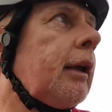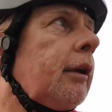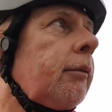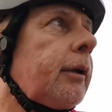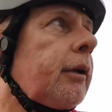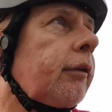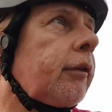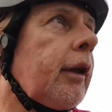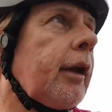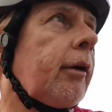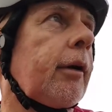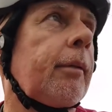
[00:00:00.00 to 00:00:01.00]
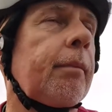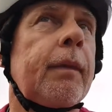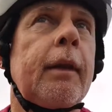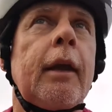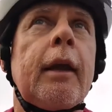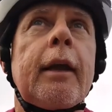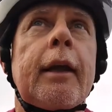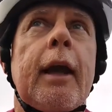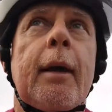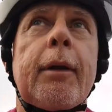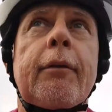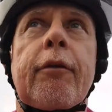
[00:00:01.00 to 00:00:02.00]
is because they're
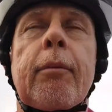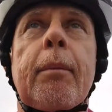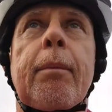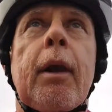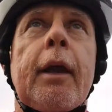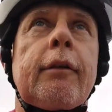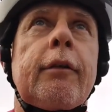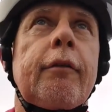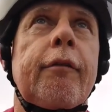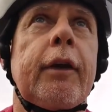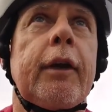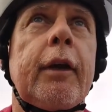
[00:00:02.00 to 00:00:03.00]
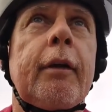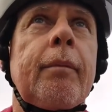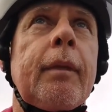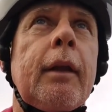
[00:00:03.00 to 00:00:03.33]
coming from a place of fear,